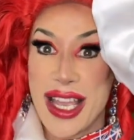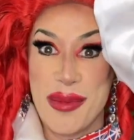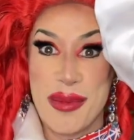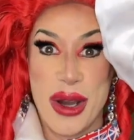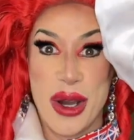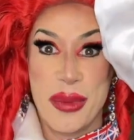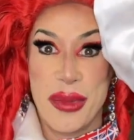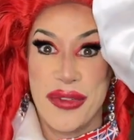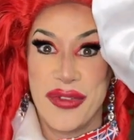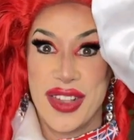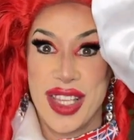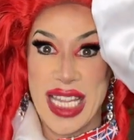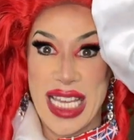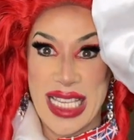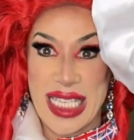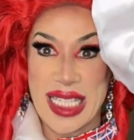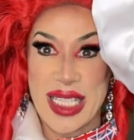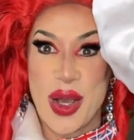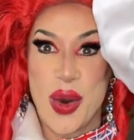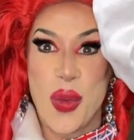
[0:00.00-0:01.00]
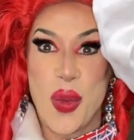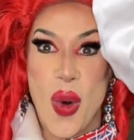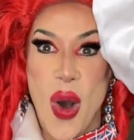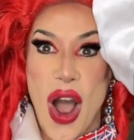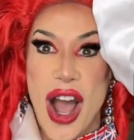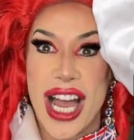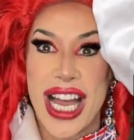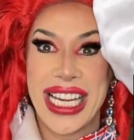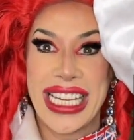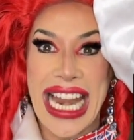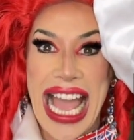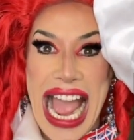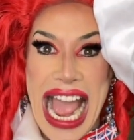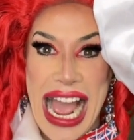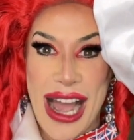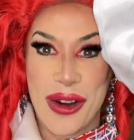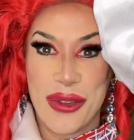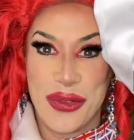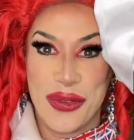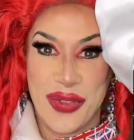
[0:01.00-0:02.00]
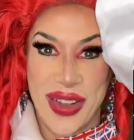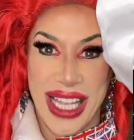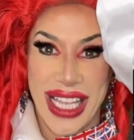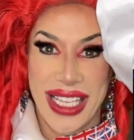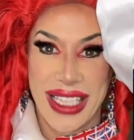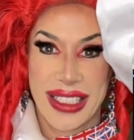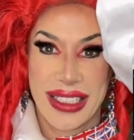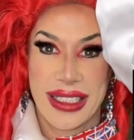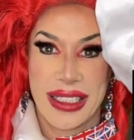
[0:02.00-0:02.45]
a moment for this. What an outfit.